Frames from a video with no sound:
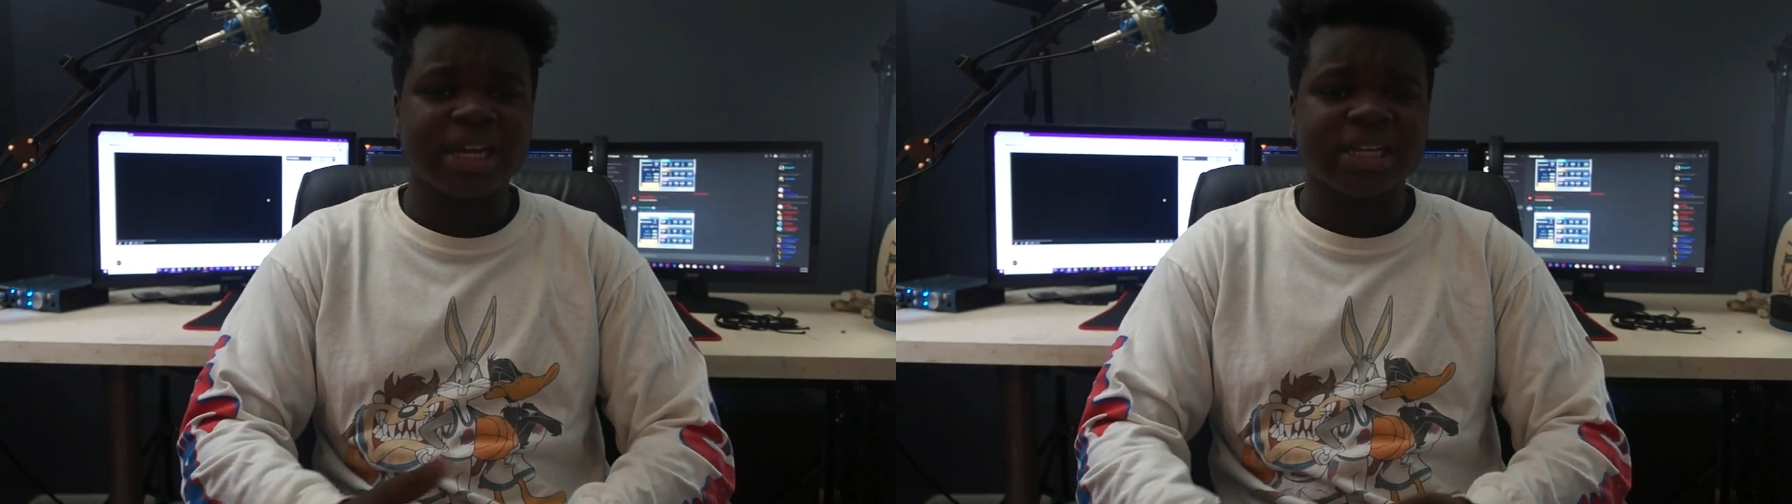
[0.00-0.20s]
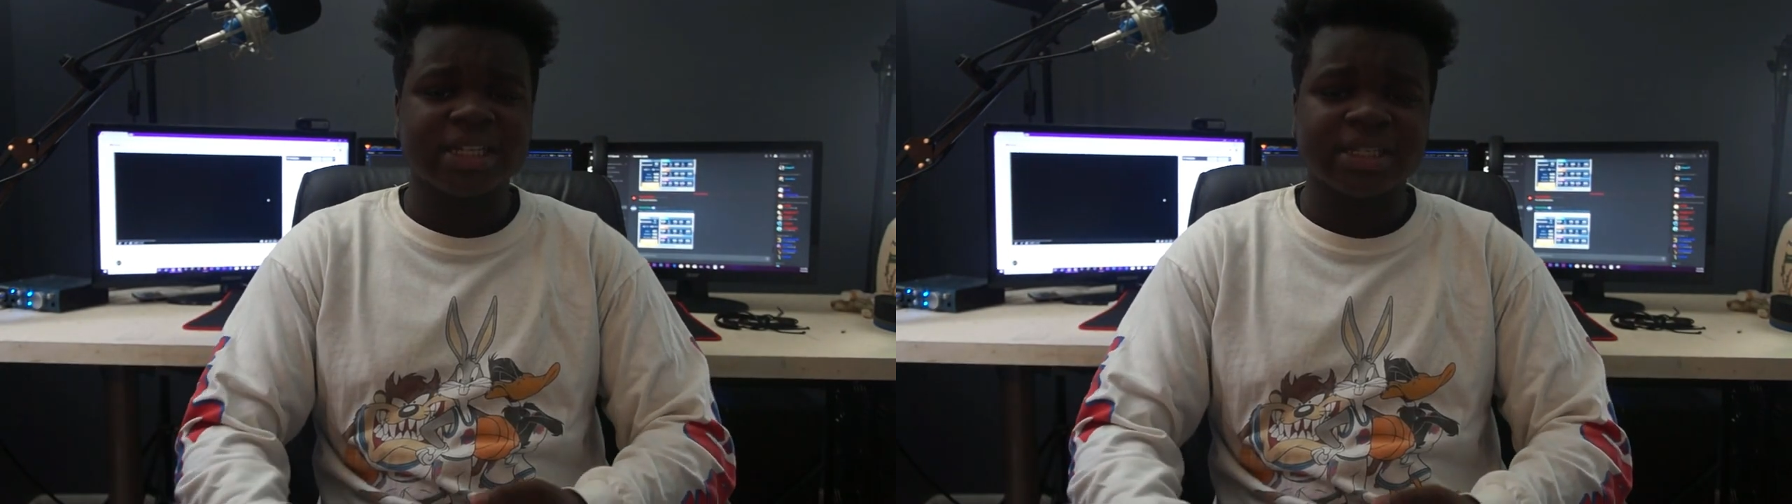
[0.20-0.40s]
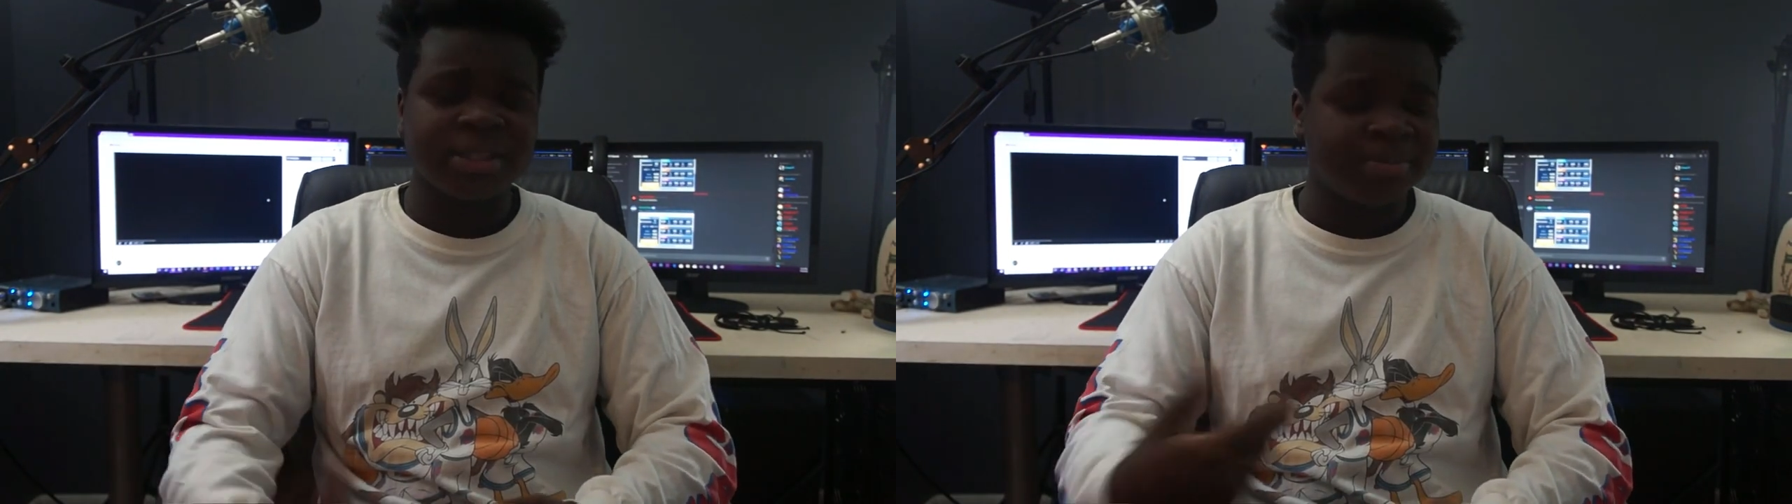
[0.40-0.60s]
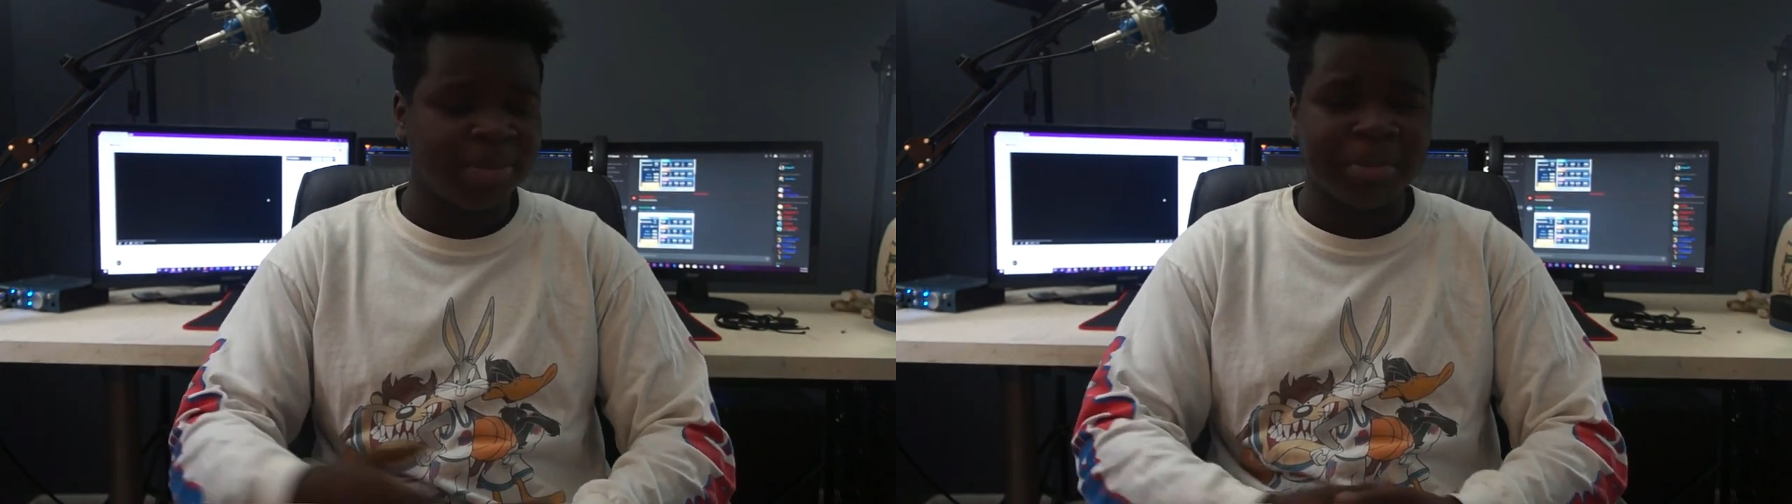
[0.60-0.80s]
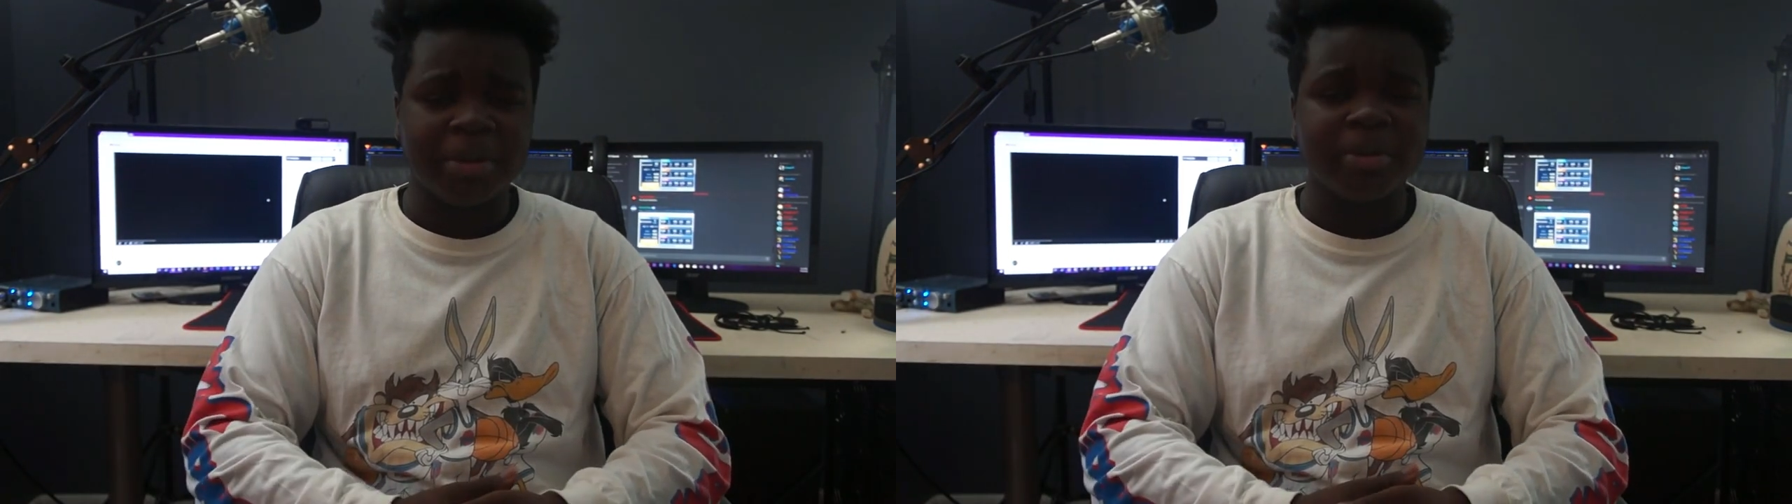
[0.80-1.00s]
guys. Let's just
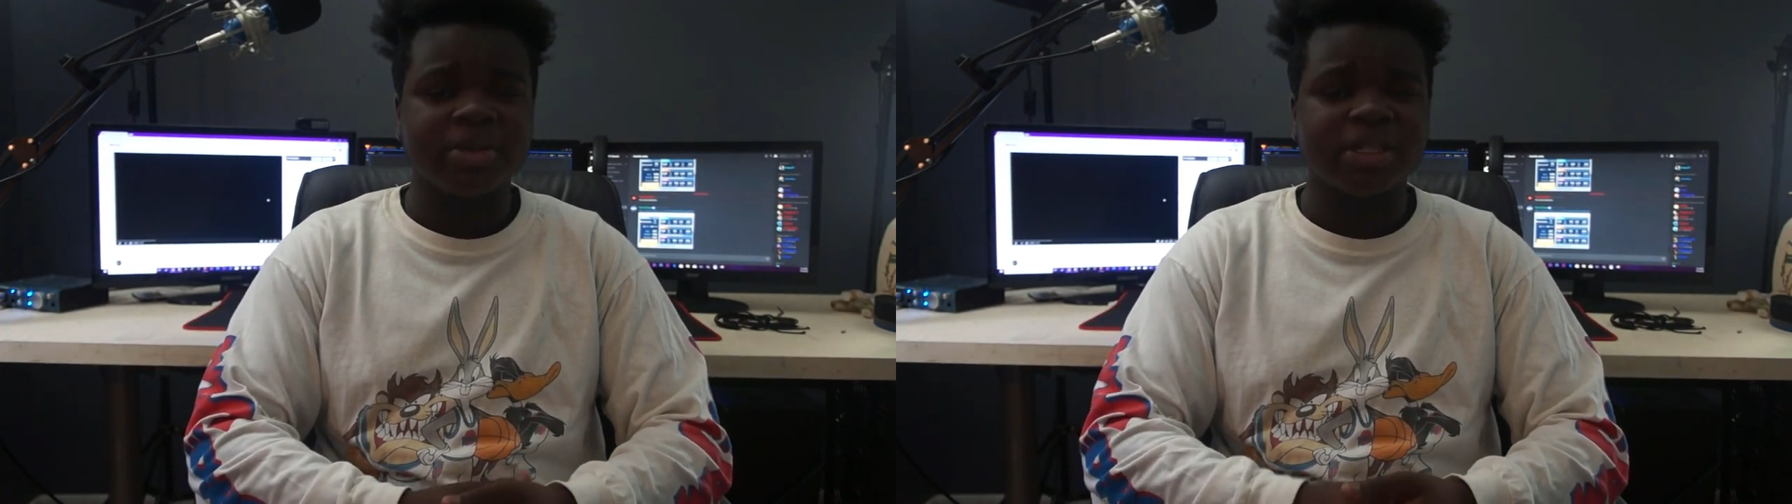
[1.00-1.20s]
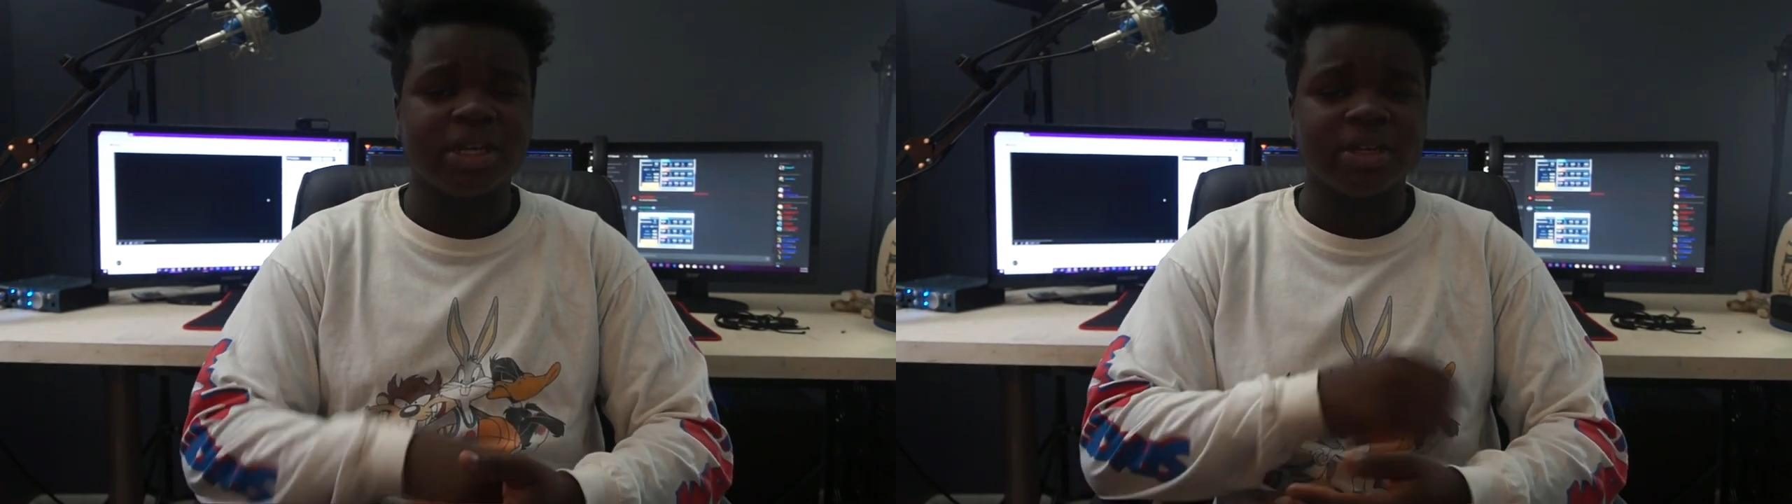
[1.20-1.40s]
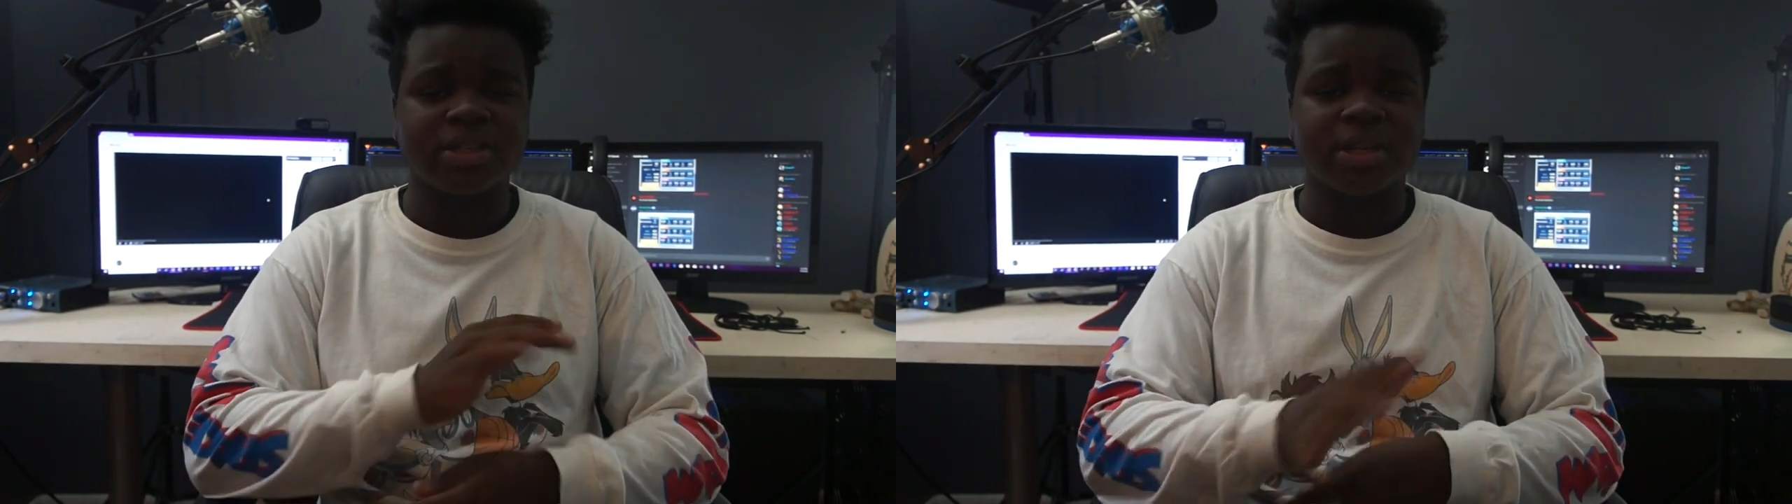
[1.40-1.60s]
bump up with subs,